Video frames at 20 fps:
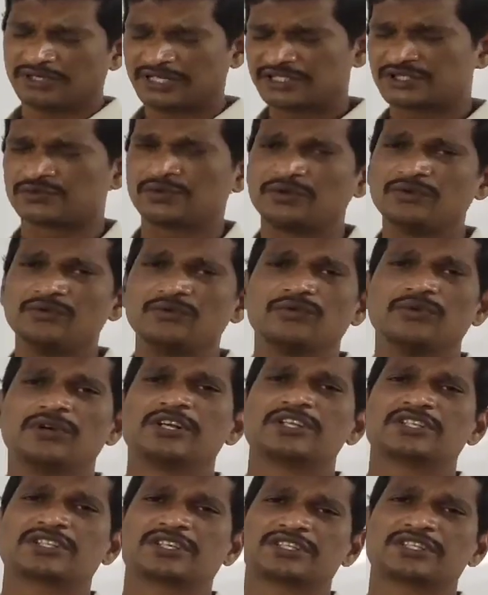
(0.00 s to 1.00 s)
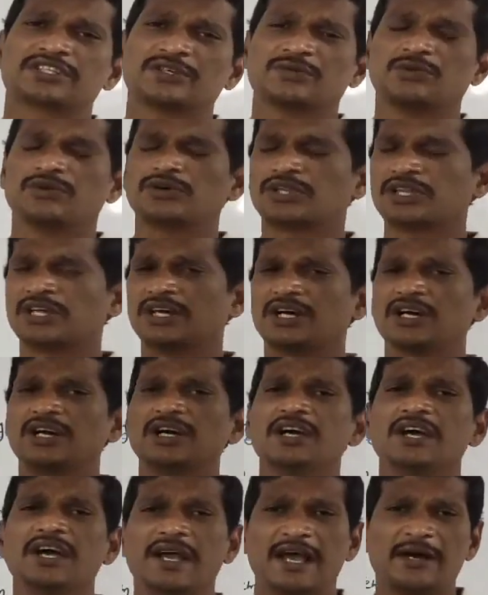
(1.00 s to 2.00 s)
Next one, we will discuss about the
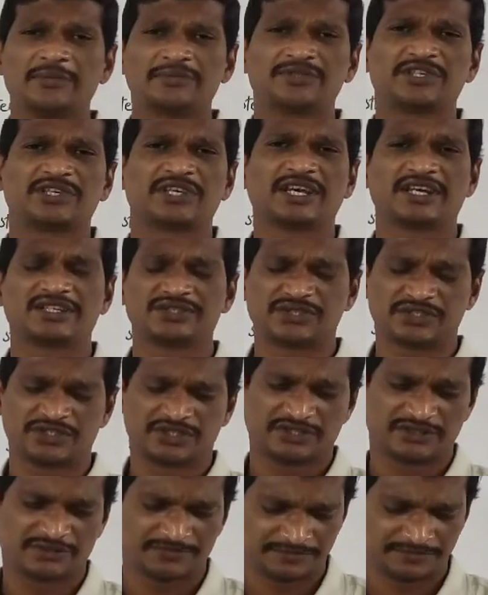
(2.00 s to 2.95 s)
abscic acid.